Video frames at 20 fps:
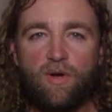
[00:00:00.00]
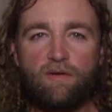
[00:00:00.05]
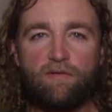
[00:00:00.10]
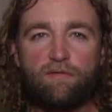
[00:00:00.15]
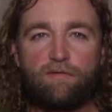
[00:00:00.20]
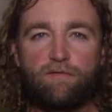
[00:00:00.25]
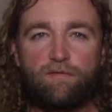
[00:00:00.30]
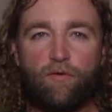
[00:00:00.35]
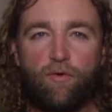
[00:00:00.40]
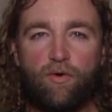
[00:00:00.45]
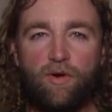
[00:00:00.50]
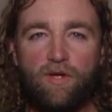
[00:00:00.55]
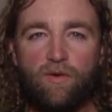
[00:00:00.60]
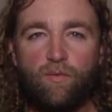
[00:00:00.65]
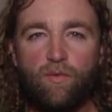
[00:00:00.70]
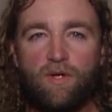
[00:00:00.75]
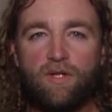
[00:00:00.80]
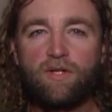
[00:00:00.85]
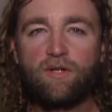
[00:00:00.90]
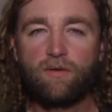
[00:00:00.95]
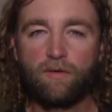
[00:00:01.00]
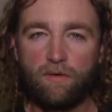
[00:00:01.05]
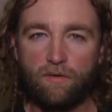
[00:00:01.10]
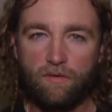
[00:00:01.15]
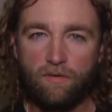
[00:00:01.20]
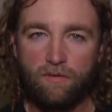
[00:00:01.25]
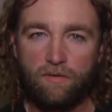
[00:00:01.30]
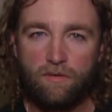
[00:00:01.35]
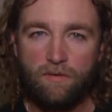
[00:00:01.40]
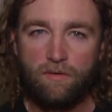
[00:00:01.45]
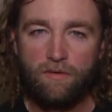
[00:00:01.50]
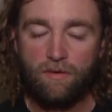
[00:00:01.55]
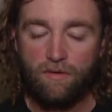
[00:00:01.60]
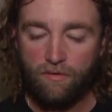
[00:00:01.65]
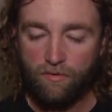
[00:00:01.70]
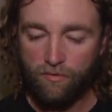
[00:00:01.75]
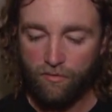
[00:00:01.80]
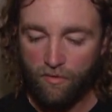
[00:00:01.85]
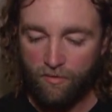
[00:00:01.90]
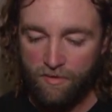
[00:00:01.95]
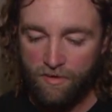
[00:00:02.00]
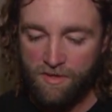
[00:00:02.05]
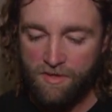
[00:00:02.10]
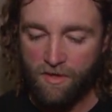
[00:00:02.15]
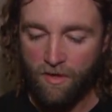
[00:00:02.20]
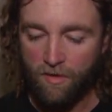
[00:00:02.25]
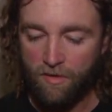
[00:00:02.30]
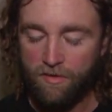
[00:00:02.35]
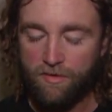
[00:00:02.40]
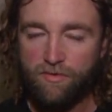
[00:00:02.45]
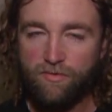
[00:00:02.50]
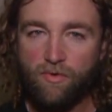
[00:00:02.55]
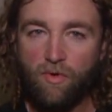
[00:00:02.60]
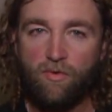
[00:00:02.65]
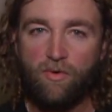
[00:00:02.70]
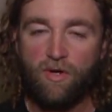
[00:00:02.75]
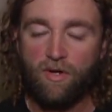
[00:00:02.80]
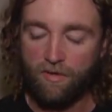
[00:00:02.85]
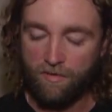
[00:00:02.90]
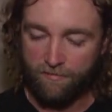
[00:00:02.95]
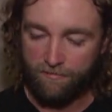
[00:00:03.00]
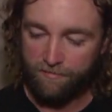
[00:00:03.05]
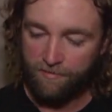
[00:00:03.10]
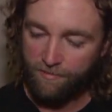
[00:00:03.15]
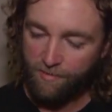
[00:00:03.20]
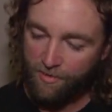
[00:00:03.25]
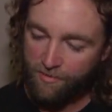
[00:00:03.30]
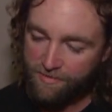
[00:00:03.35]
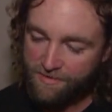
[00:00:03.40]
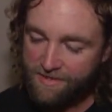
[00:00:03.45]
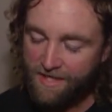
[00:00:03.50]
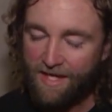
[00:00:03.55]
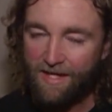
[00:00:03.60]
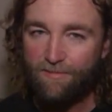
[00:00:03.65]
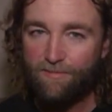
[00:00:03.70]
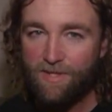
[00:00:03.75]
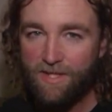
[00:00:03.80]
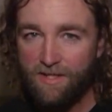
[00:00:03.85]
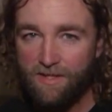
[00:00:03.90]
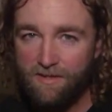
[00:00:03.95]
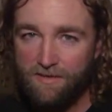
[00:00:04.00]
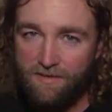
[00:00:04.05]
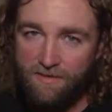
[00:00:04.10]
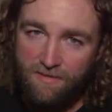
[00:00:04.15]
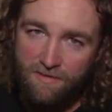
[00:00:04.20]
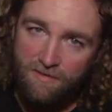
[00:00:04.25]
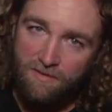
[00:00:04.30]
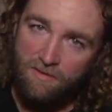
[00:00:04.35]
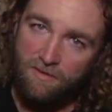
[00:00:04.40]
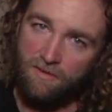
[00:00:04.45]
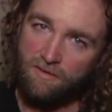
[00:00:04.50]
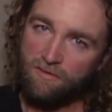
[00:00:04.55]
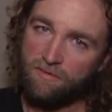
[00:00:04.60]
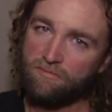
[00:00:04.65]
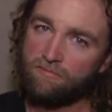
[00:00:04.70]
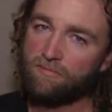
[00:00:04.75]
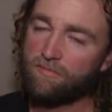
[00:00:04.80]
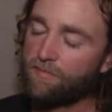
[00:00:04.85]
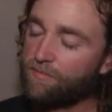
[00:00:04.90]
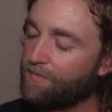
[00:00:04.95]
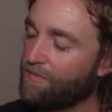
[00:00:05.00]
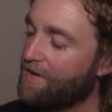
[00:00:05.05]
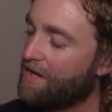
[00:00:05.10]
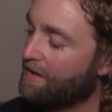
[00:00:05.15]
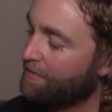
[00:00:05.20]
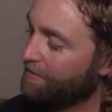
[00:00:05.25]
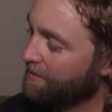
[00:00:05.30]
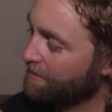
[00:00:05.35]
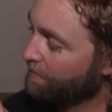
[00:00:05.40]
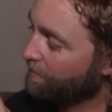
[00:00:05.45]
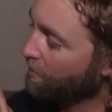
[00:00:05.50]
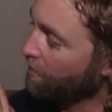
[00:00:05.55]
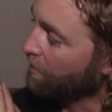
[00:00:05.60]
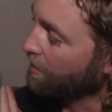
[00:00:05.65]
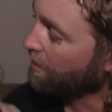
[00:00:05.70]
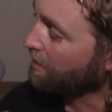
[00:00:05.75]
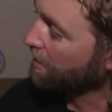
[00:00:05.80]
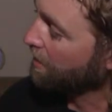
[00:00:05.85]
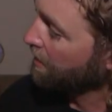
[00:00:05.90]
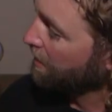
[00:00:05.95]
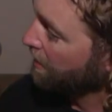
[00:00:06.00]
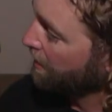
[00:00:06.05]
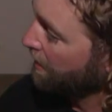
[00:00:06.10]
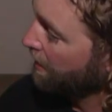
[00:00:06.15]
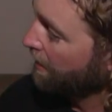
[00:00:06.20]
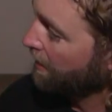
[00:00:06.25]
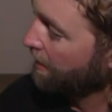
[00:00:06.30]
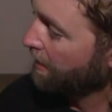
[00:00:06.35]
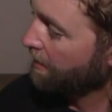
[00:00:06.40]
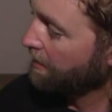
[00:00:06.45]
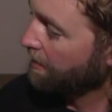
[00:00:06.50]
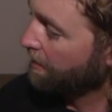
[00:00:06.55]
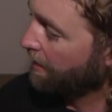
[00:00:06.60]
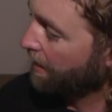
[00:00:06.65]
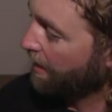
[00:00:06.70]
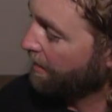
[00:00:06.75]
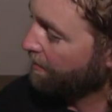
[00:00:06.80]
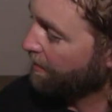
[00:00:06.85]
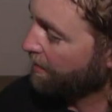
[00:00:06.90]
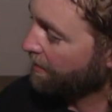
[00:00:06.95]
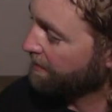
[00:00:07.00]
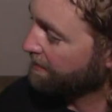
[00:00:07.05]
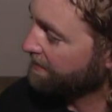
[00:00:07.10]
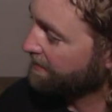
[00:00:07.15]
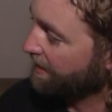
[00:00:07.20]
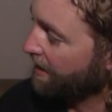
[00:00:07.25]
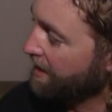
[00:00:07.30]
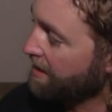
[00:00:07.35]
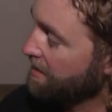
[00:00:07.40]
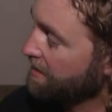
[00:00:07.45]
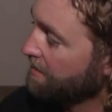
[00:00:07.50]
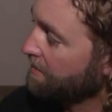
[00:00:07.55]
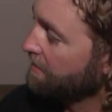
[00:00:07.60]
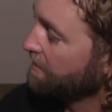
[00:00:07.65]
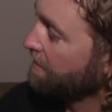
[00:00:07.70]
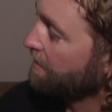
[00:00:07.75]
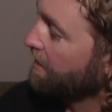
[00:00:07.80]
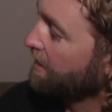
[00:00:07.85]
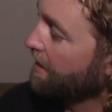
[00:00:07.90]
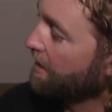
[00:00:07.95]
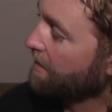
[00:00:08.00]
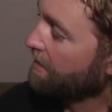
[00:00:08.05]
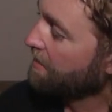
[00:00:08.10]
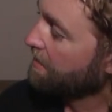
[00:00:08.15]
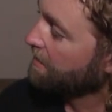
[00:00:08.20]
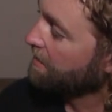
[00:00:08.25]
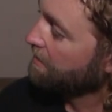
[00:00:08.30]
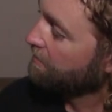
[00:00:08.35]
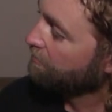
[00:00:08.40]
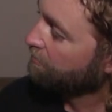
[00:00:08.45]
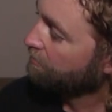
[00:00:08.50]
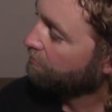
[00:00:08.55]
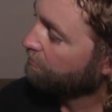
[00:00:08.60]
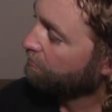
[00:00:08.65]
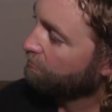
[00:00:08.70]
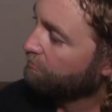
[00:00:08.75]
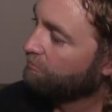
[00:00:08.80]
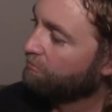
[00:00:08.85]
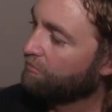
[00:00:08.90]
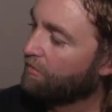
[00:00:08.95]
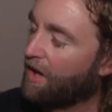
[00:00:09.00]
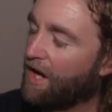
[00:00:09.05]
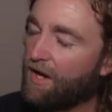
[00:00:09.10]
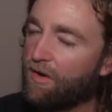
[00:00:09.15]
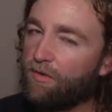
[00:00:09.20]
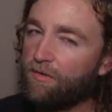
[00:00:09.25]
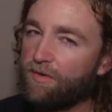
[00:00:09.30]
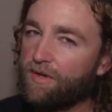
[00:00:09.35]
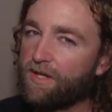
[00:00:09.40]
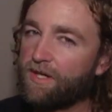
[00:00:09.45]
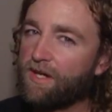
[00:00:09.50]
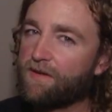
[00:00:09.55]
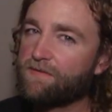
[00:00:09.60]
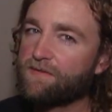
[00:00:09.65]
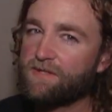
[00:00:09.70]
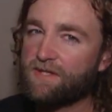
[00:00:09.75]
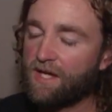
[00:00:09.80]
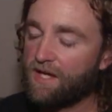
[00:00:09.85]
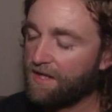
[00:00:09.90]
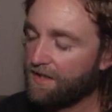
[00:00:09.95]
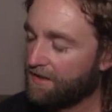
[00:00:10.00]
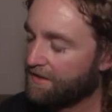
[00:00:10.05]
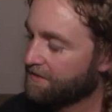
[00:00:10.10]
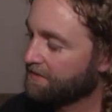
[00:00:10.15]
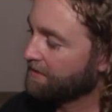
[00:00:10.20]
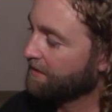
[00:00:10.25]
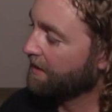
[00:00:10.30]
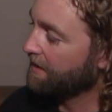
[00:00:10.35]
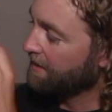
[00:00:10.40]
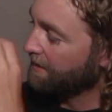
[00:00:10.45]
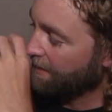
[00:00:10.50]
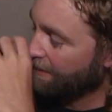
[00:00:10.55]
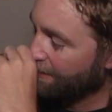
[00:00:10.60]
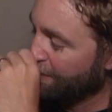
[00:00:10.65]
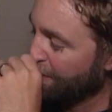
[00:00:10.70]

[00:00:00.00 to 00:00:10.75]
a 41-year-old grown adult drone on for about 10 minutes, maybe more, about a skate that I don't think I've skated a skate